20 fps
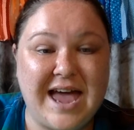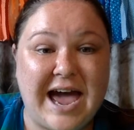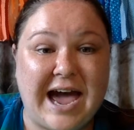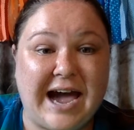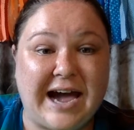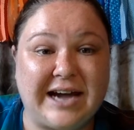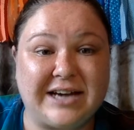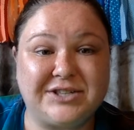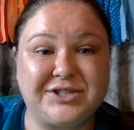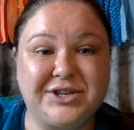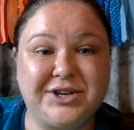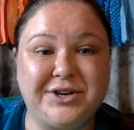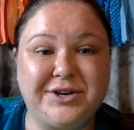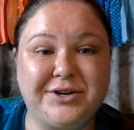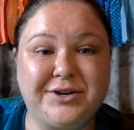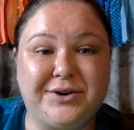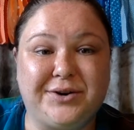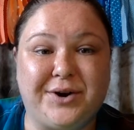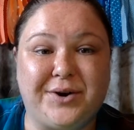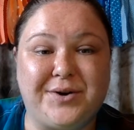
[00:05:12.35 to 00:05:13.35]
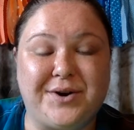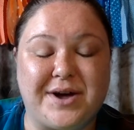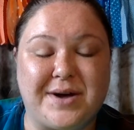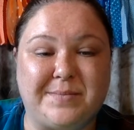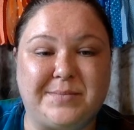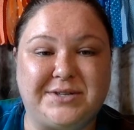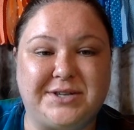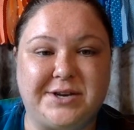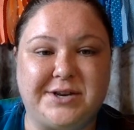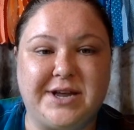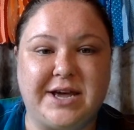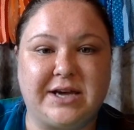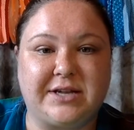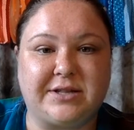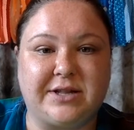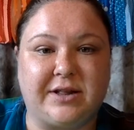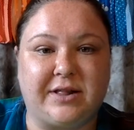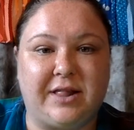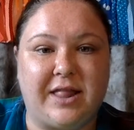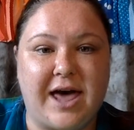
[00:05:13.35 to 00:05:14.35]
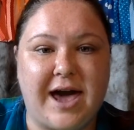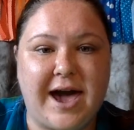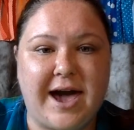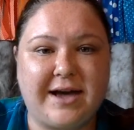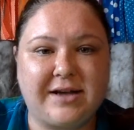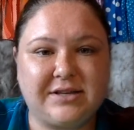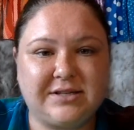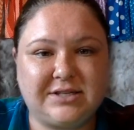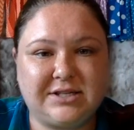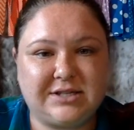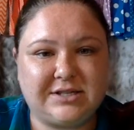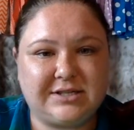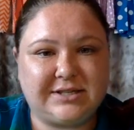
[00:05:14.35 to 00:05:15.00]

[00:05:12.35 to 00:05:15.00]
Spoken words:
Ask your grown-up to take the last